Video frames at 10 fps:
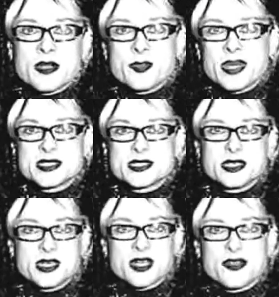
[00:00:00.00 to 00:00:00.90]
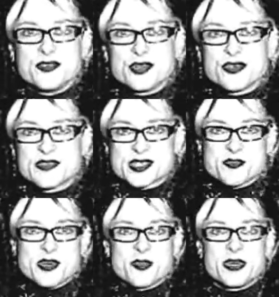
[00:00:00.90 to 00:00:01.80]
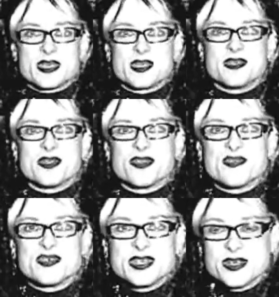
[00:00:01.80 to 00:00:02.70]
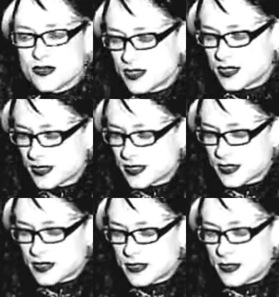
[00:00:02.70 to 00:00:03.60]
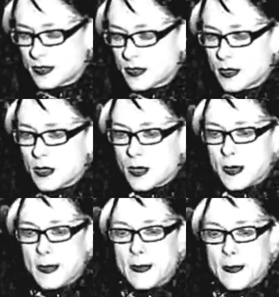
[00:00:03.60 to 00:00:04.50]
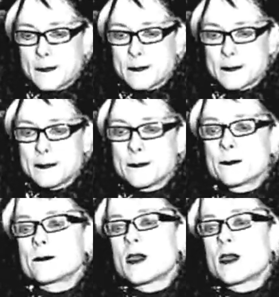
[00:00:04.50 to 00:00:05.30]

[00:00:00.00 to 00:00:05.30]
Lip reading: God, I'm actually kind of nervous about making another video. I'm